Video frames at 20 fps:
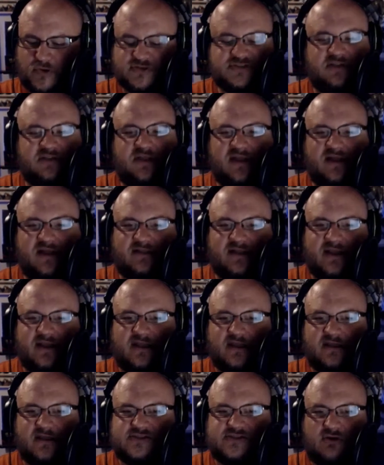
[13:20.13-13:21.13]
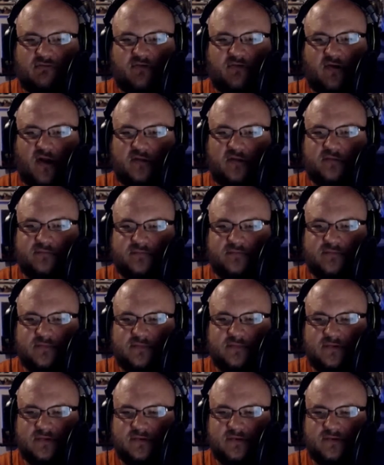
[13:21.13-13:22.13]
Personally, I like it so far.
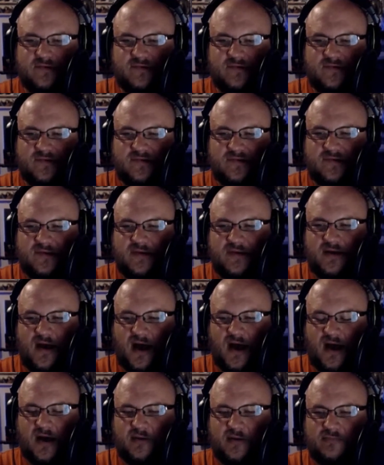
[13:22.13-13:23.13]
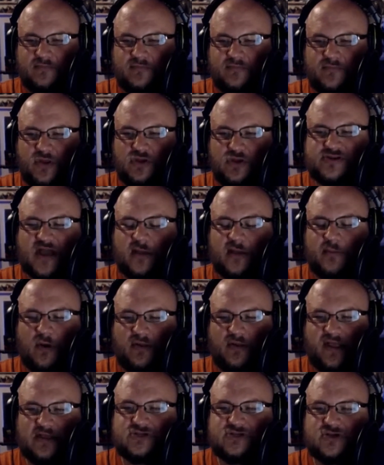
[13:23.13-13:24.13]
You're talking
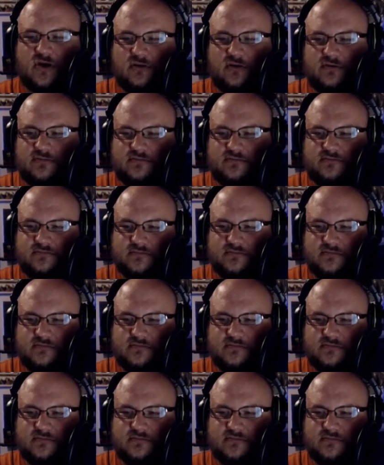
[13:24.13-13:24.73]
about intro?